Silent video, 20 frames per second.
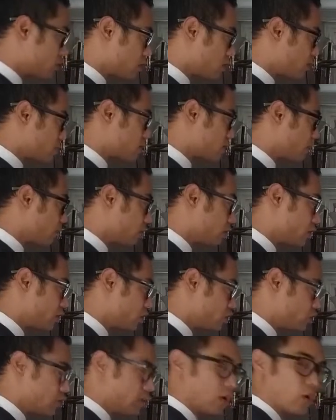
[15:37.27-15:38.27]
serves something to
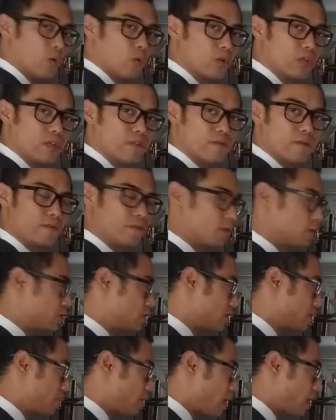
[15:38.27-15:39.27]
you that only
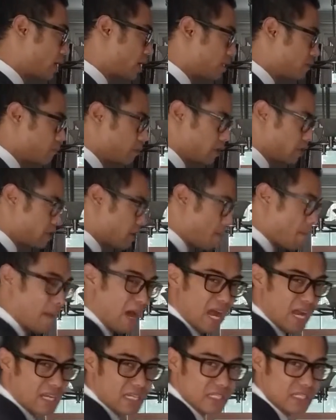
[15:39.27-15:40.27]
fulfills your body, but your
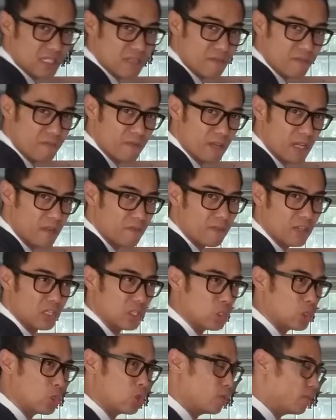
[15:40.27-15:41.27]
mind is left a
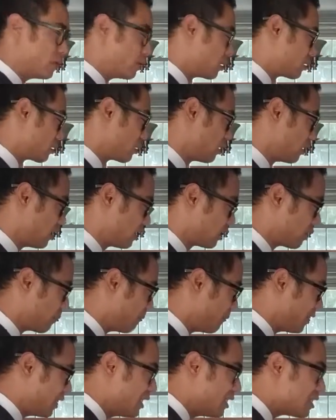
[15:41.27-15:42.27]
little bit
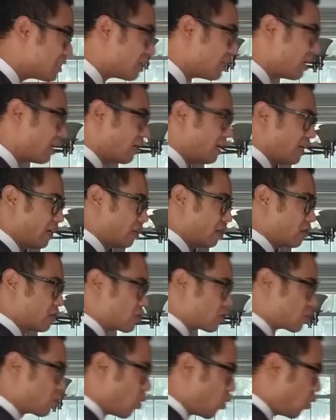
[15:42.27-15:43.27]
incomplete, and the
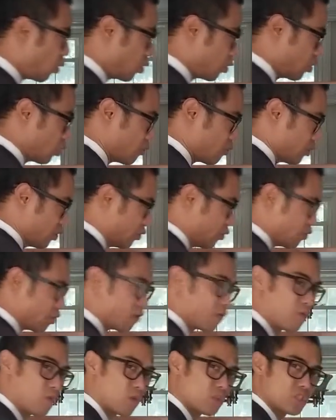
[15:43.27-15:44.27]
soul,
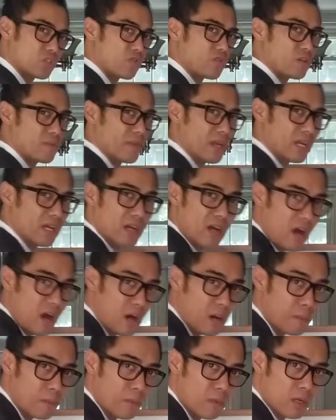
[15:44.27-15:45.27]
you're forced to remain
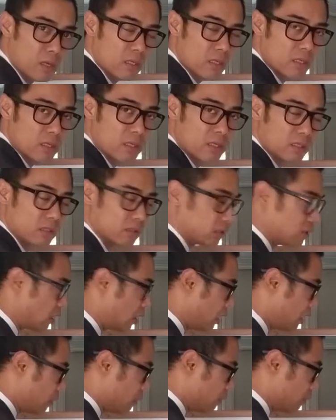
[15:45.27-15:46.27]
calm.
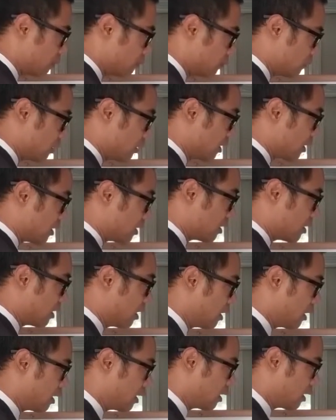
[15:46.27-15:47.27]
Um,
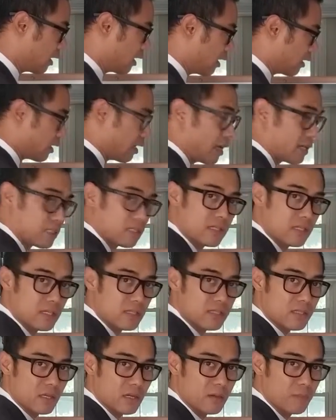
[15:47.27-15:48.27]
and that's
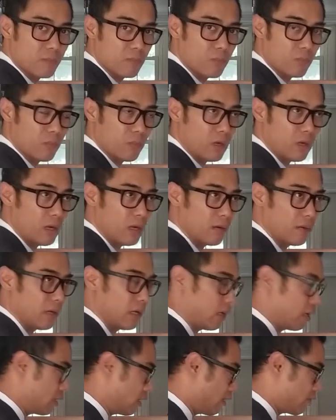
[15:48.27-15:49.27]
just
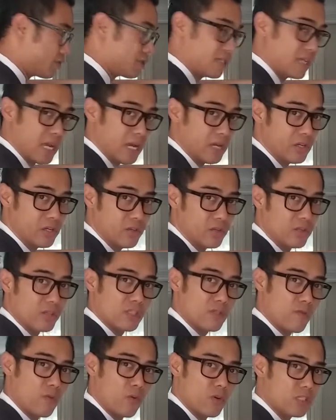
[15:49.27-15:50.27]
enough said. You're
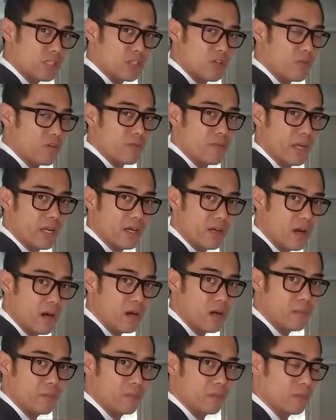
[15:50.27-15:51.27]
just forced to remain
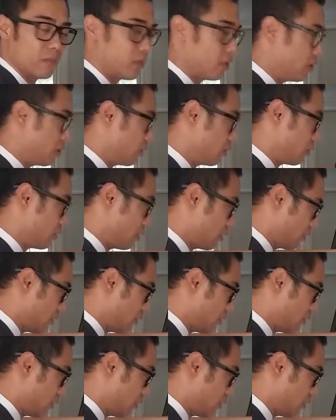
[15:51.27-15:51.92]
calm. You know,